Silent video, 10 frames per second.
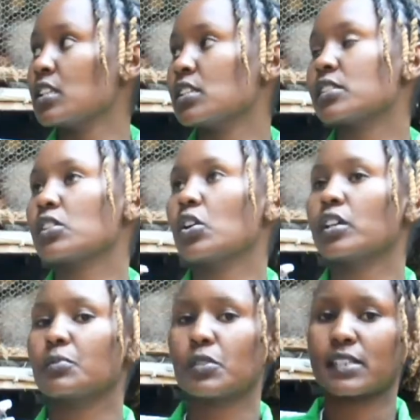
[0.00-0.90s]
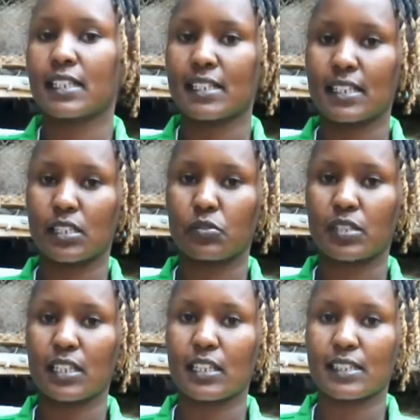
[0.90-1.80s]
So in most cases, you
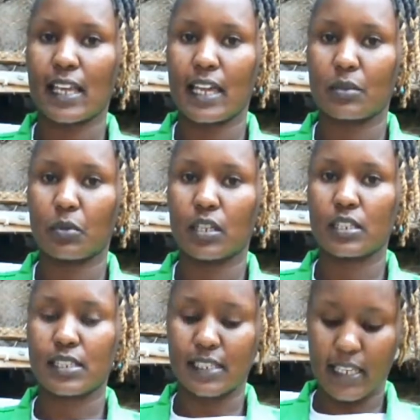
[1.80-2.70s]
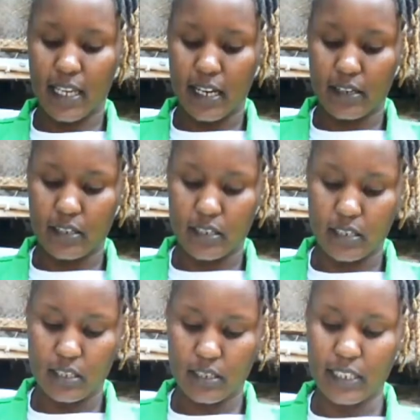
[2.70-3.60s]
see these animals, they are
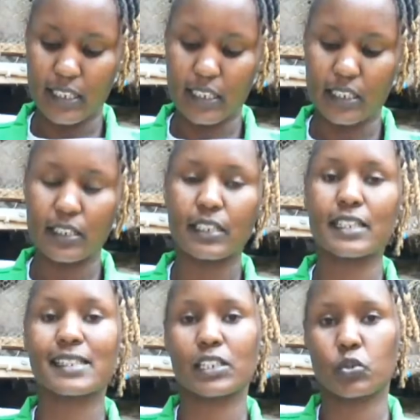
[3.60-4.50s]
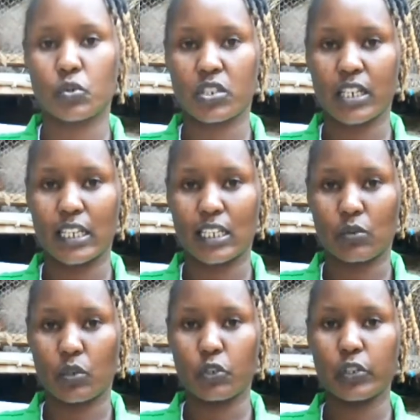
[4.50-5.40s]
really easy to train.
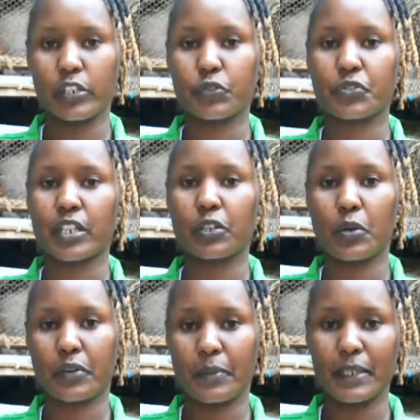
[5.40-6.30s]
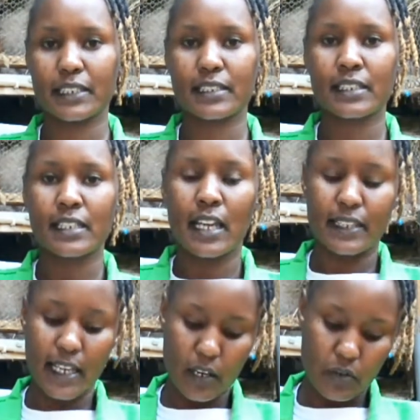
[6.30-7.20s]
When you need to train your rabbit, the
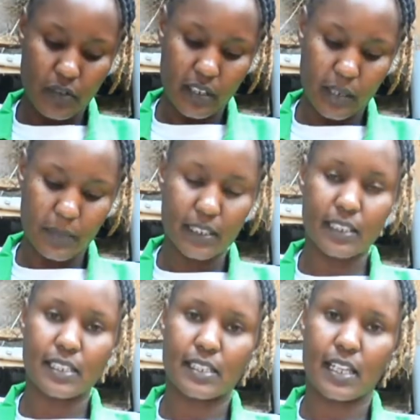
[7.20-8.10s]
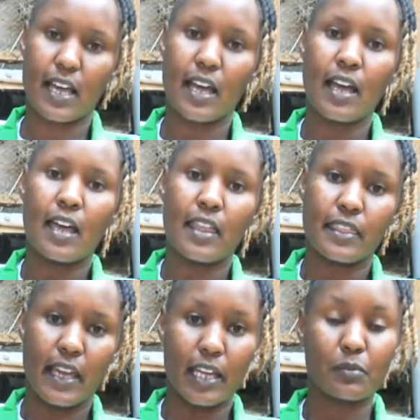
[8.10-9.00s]
Angora rabbit is
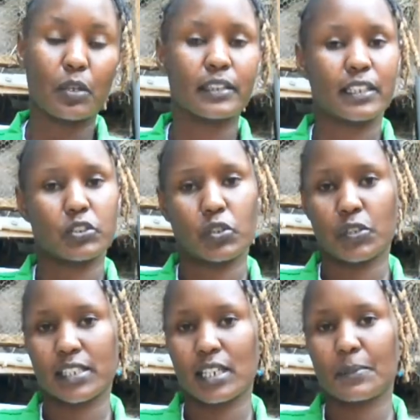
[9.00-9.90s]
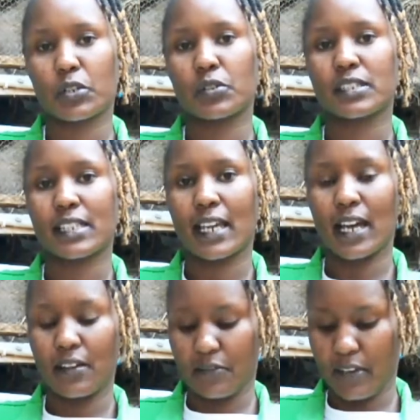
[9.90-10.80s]
the animal that you consider, because they
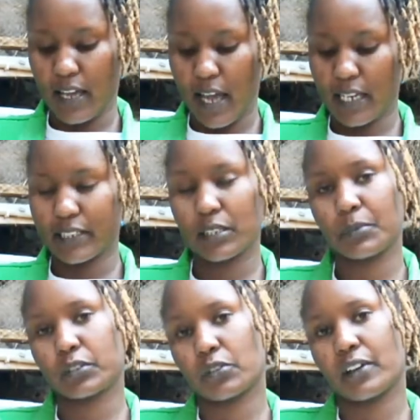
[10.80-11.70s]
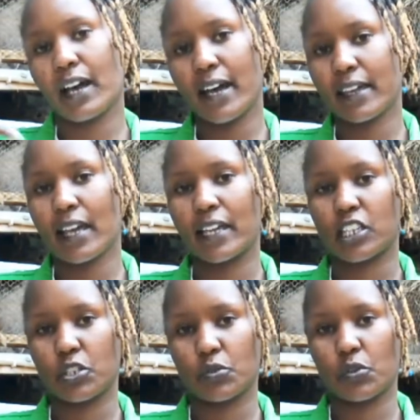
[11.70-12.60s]
have a little bit of high
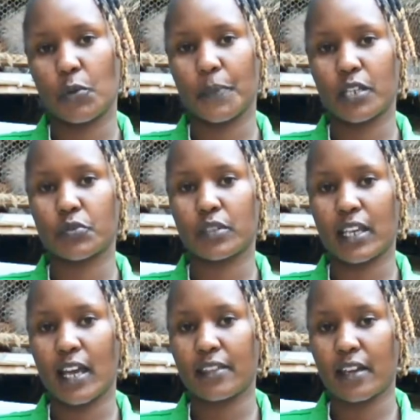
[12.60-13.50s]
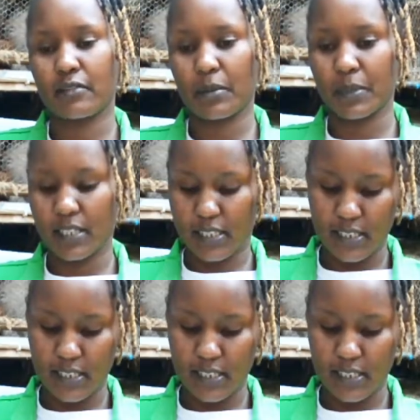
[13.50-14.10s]
IQ compared to the other rabbits.